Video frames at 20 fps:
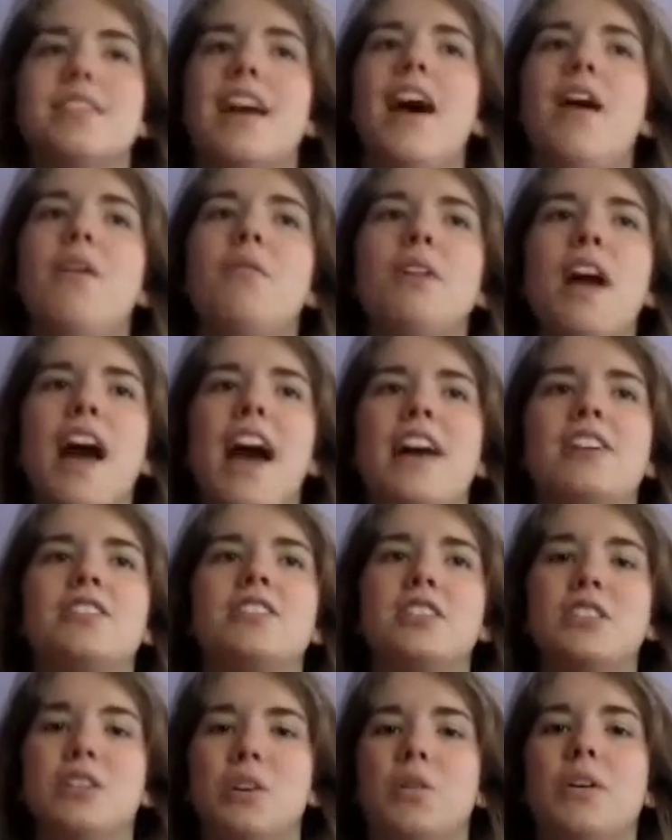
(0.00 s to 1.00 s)
we're actually
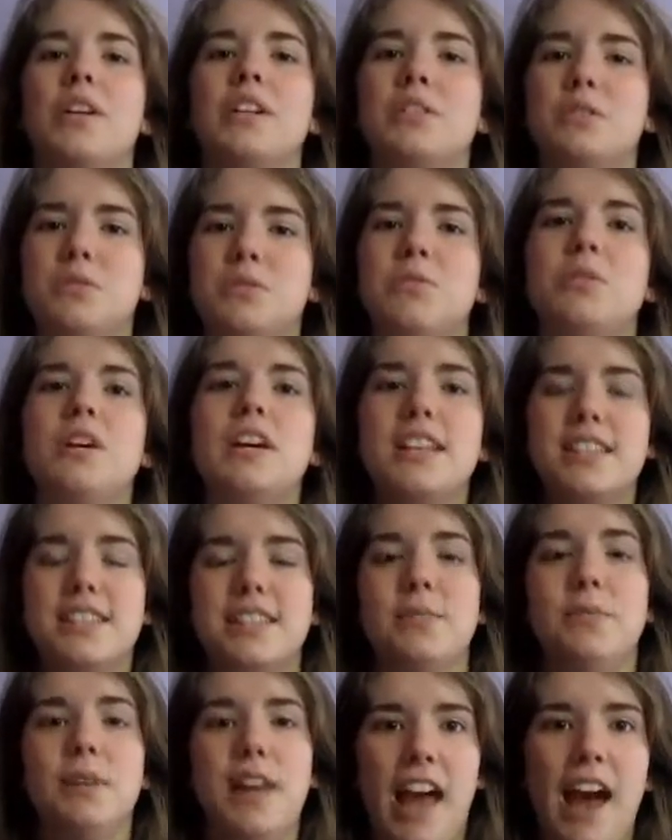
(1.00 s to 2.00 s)
going to see what
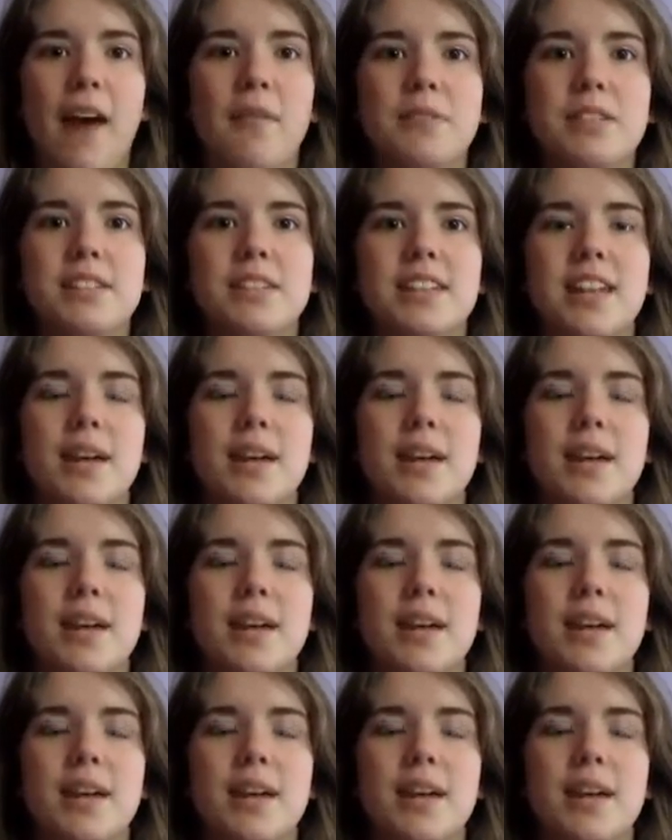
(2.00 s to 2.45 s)
happened to them.